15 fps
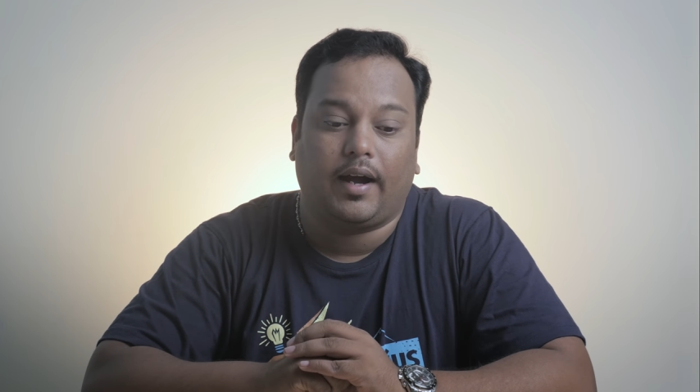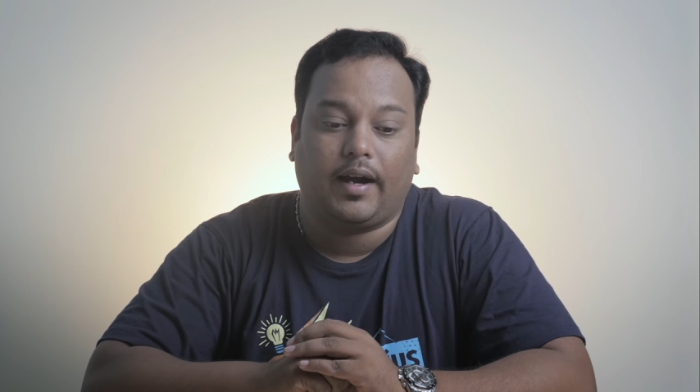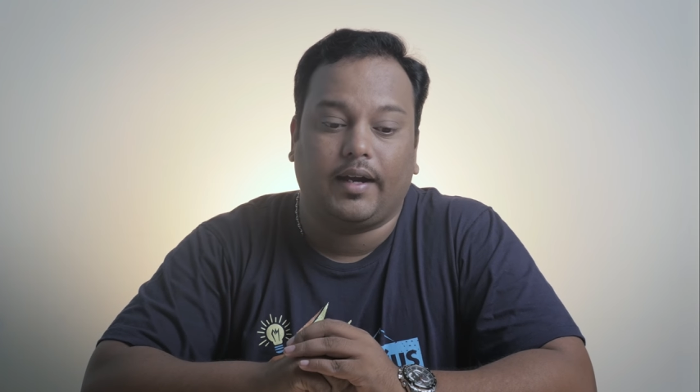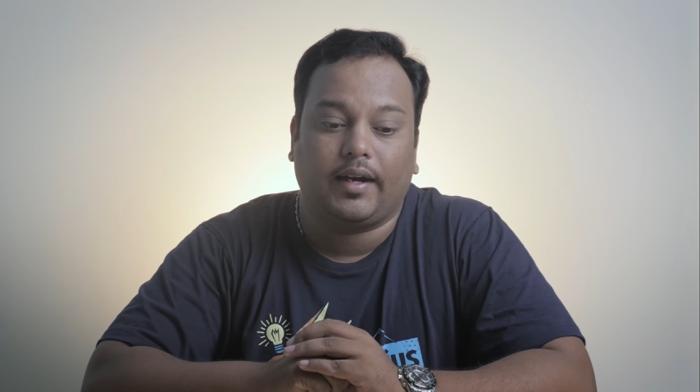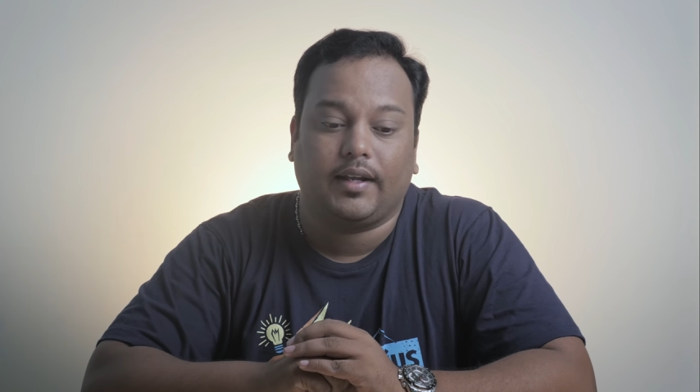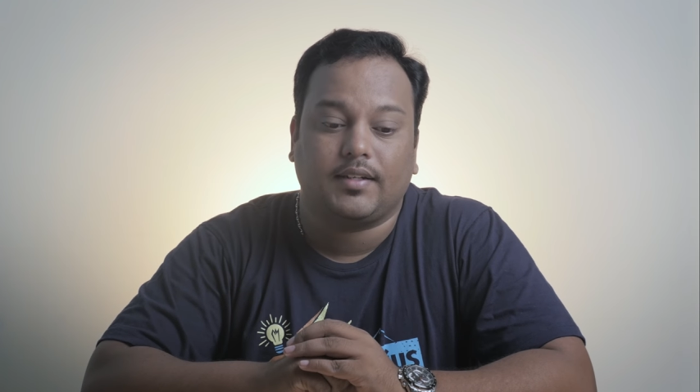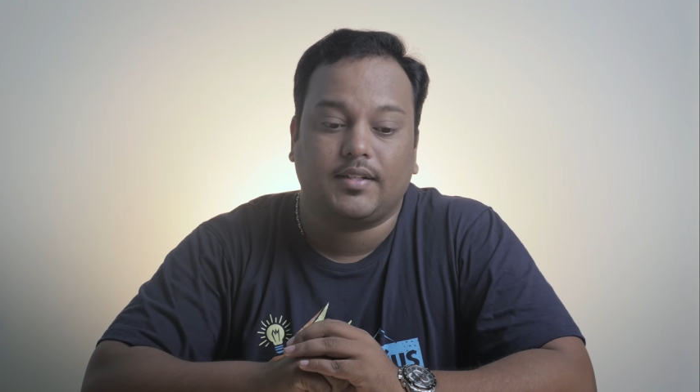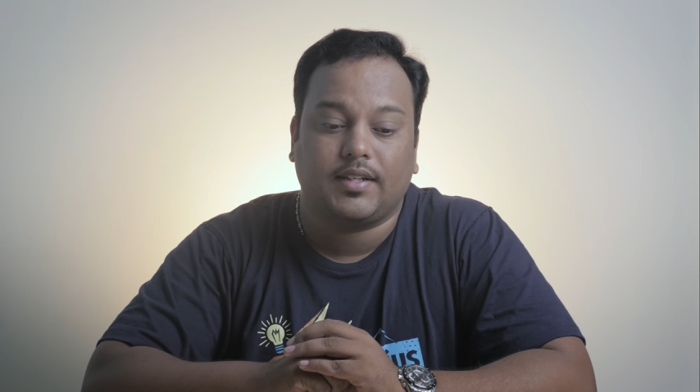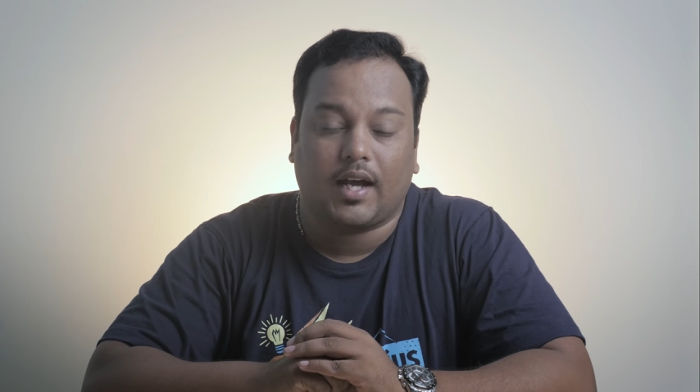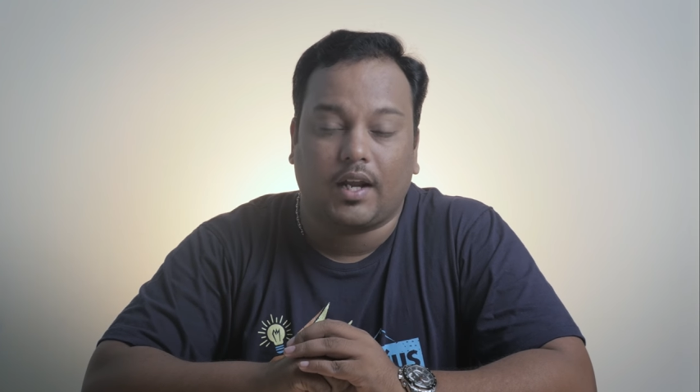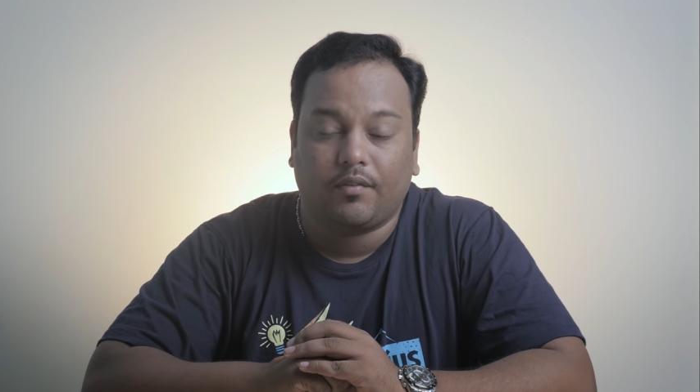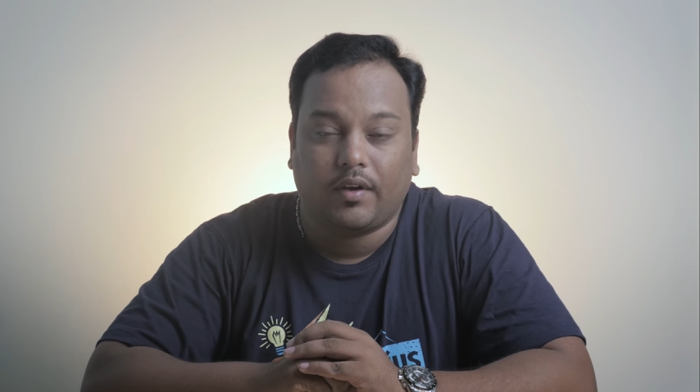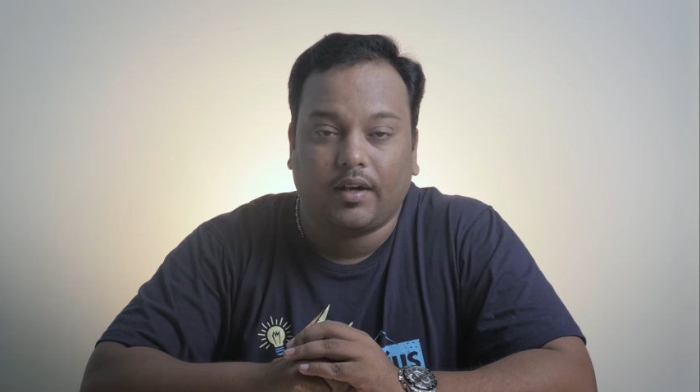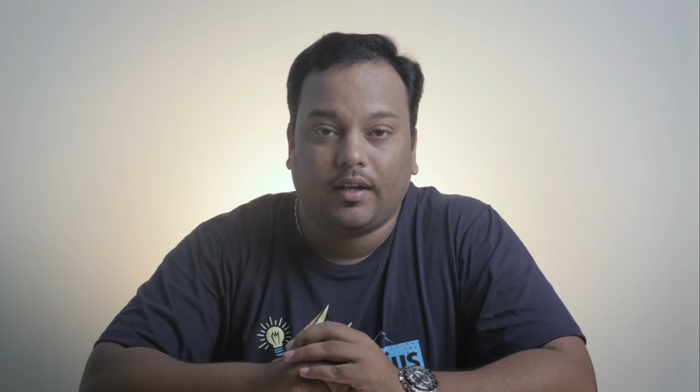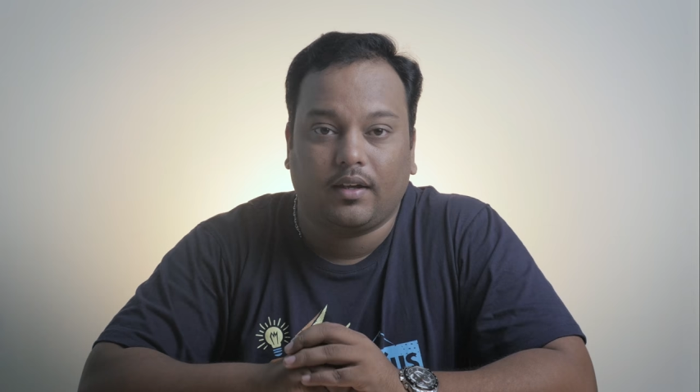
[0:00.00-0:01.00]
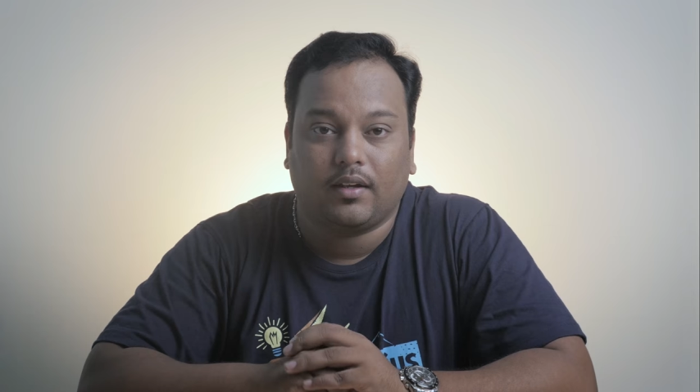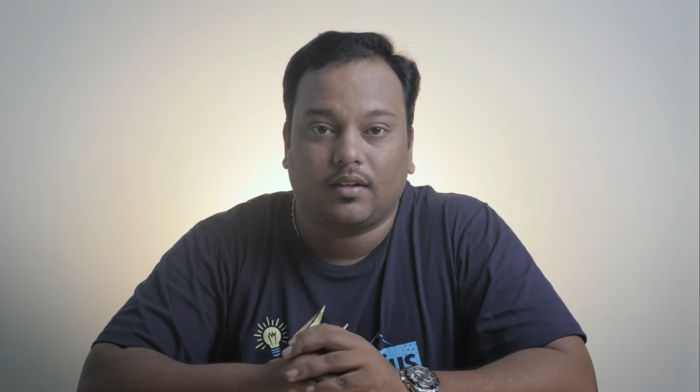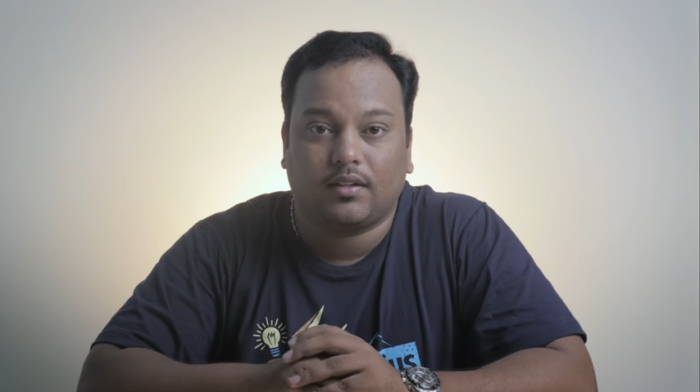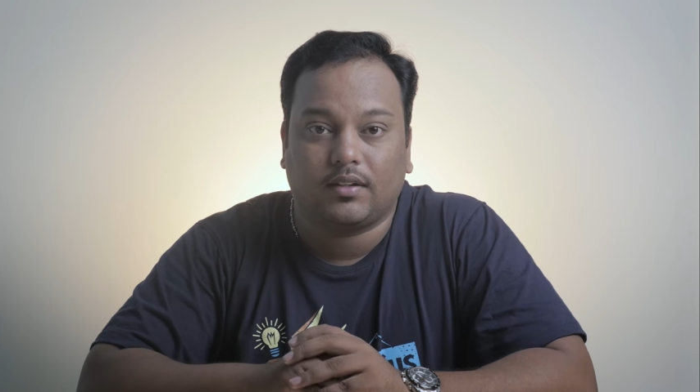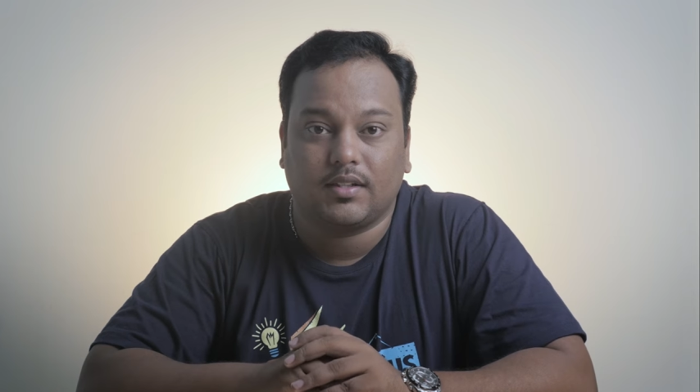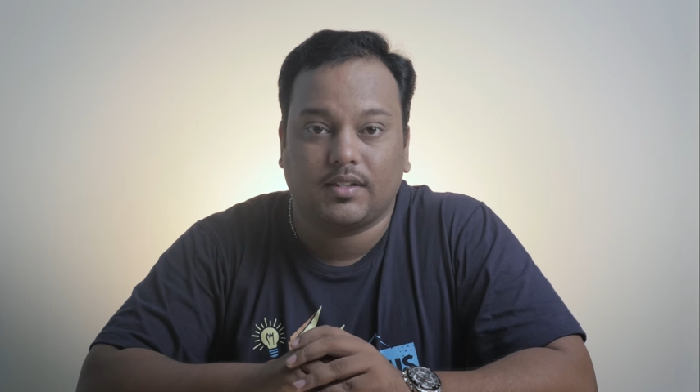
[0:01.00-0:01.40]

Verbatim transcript: and in January uh,